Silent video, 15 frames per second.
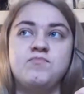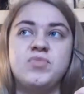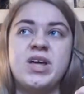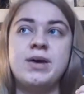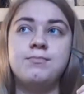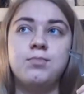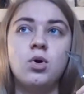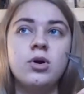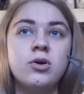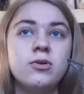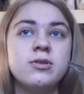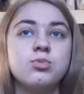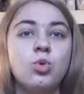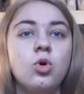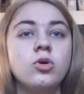It
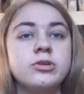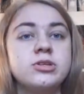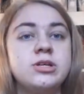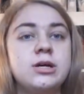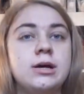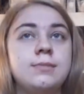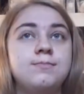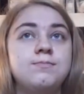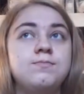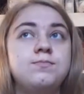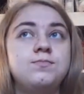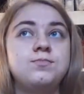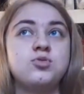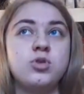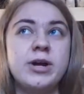boils water
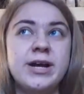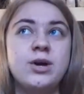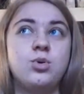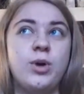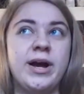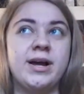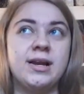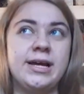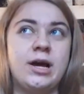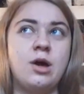pretty quickly,